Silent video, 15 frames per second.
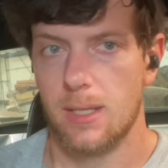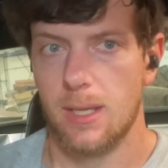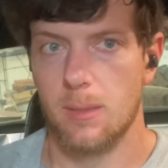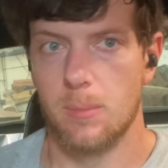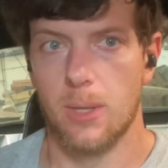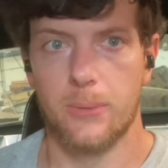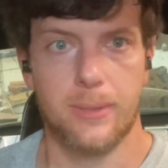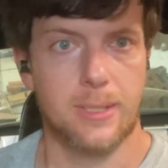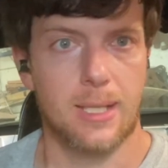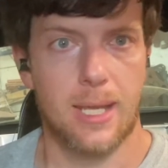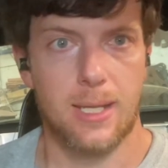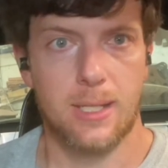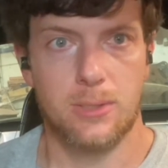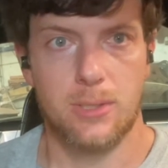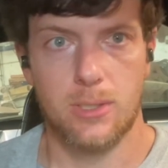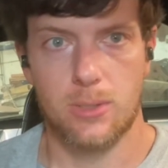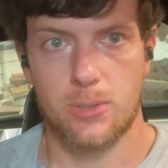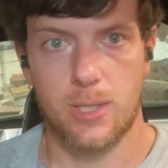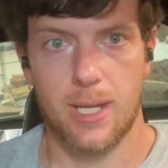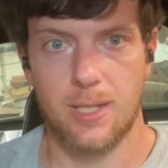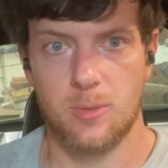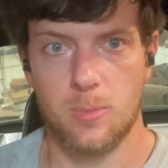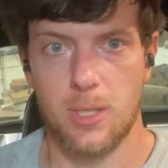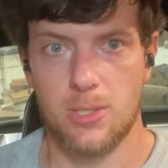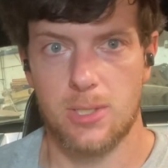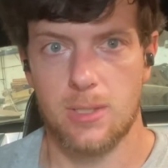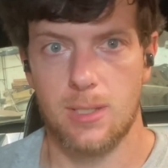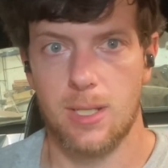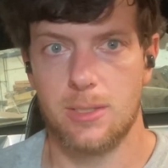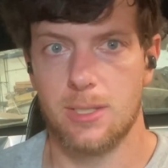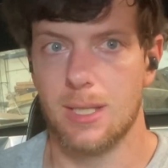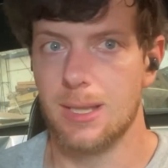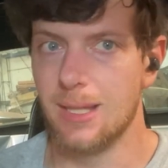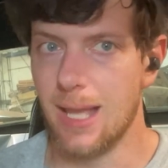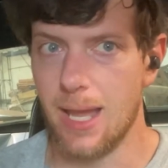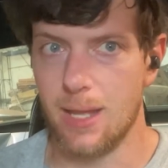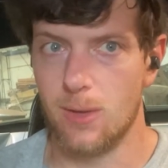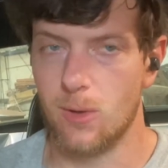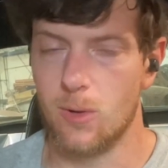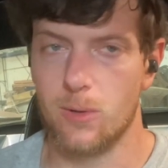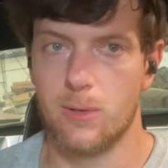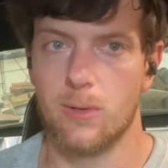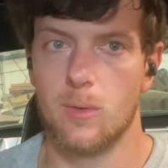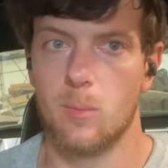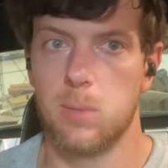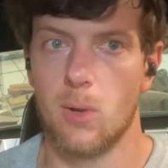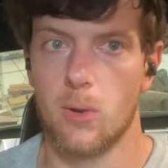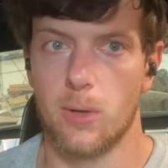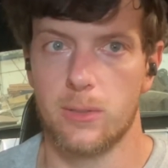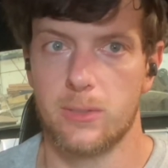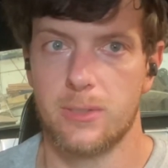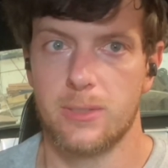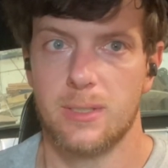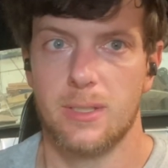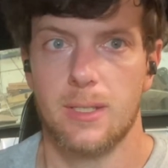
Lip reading: and bolting that into your transmission, it's a lot harder on parts.